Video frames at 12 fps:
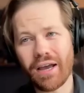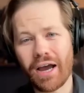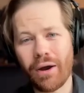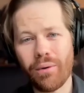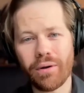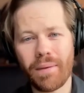I
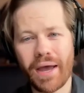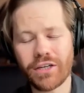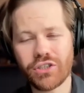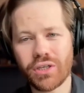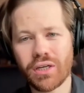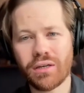would
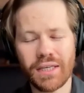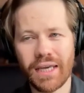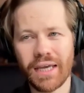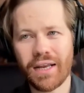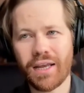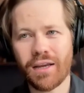imagine
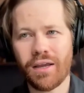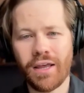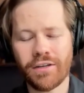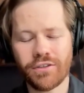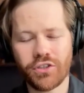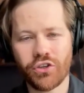getting
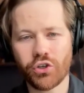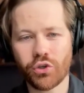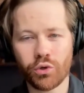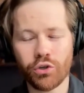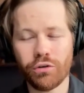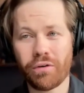into the
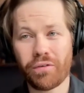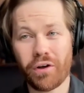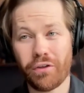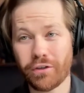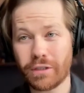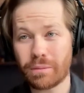groove of all
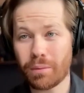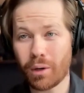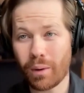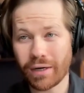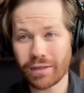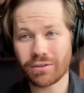those bow
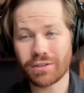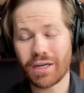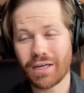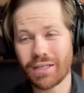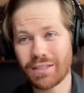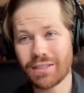
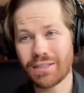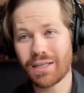exercises